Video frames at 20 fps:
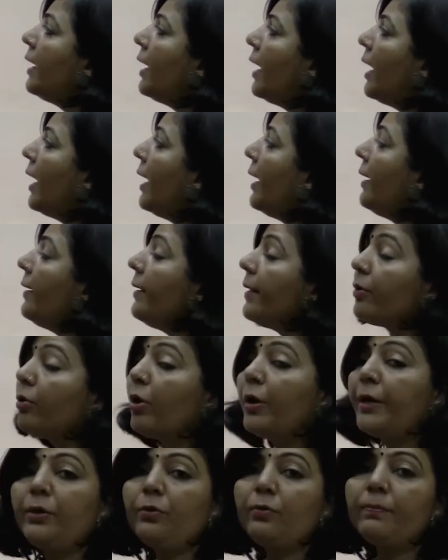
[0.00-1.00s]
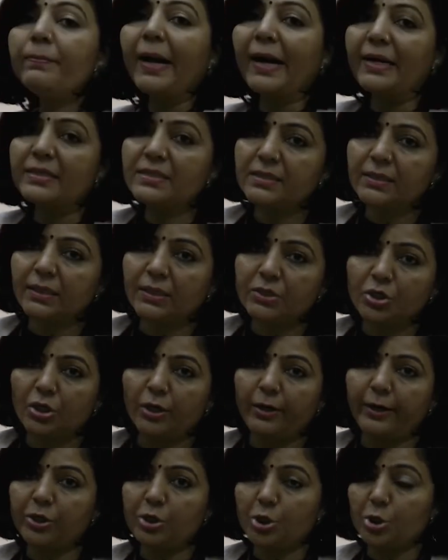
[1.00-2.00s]
and according to mass energy
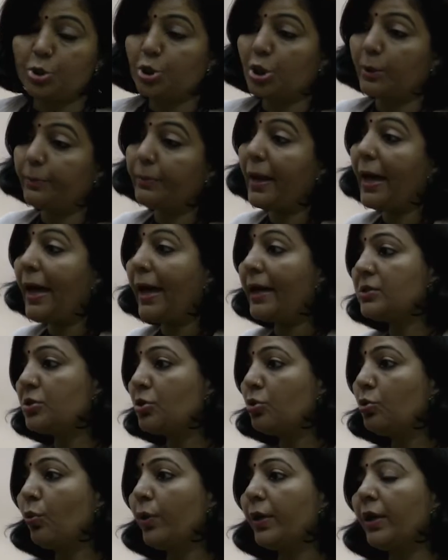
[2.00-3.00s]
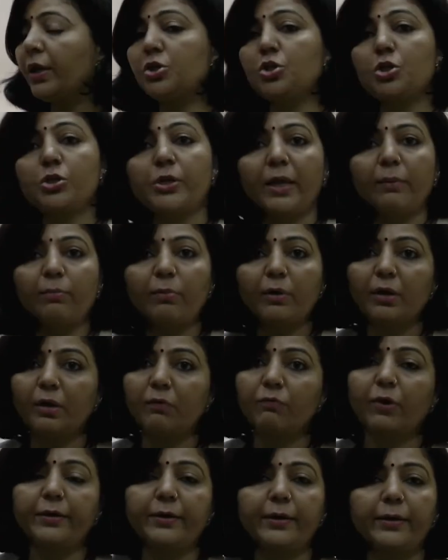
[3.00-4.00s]
relationship, as you know energy can be
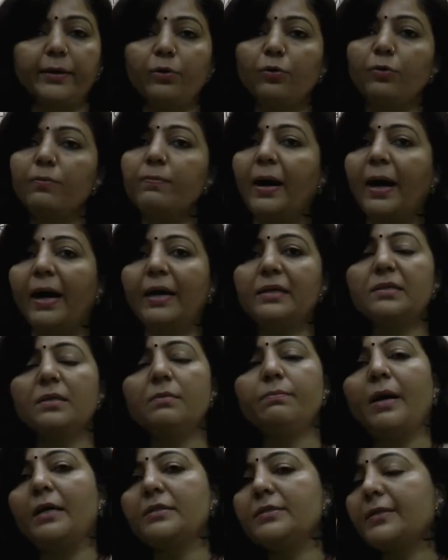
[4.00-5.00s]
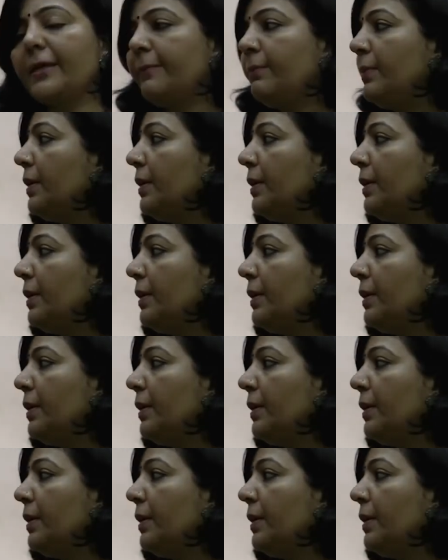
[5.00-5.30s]
converted into mass and mass can be